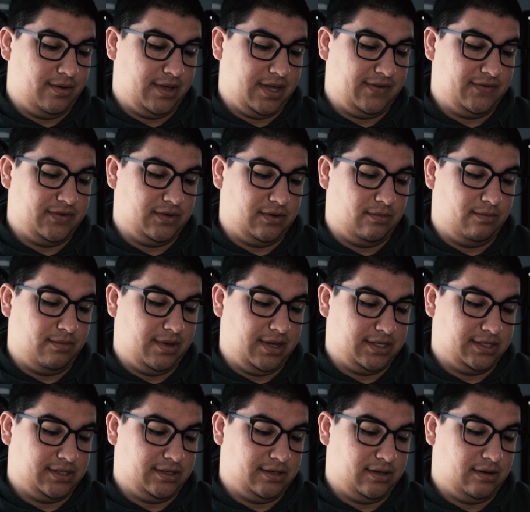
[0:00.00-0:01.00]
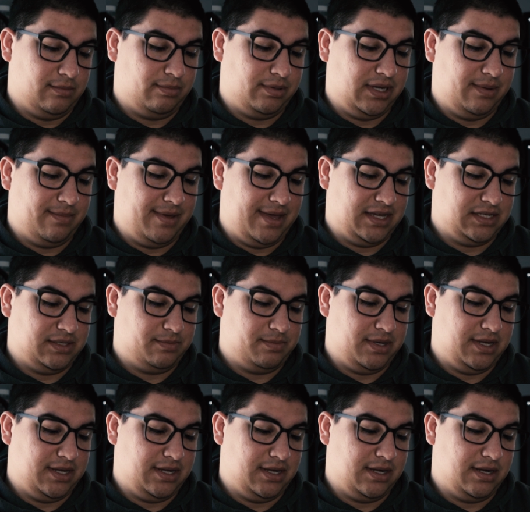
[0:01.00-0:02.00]
It gives you a mixer, playback
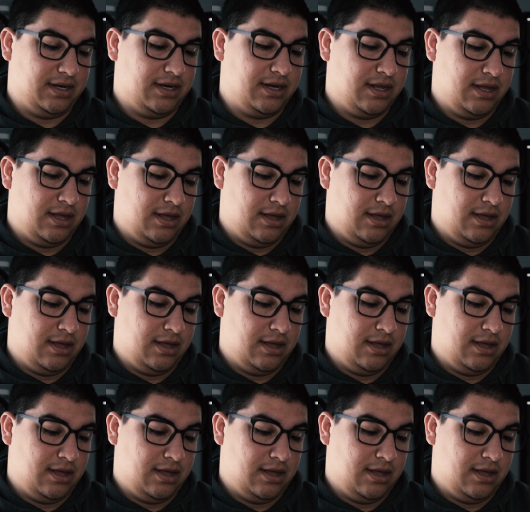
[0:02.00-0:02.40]
speed.